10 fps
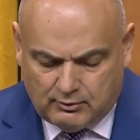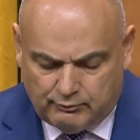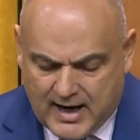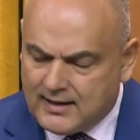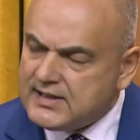
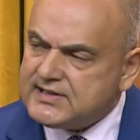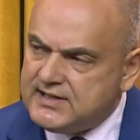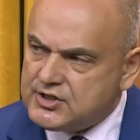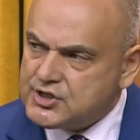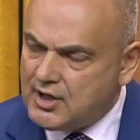reckless
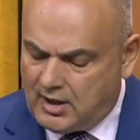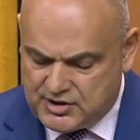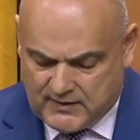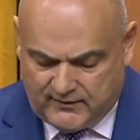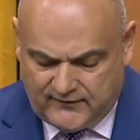
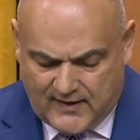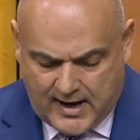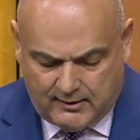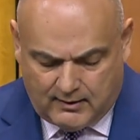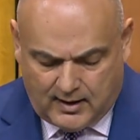discharge of a
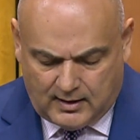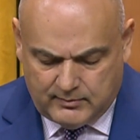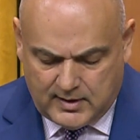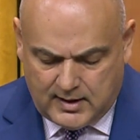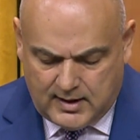firearm,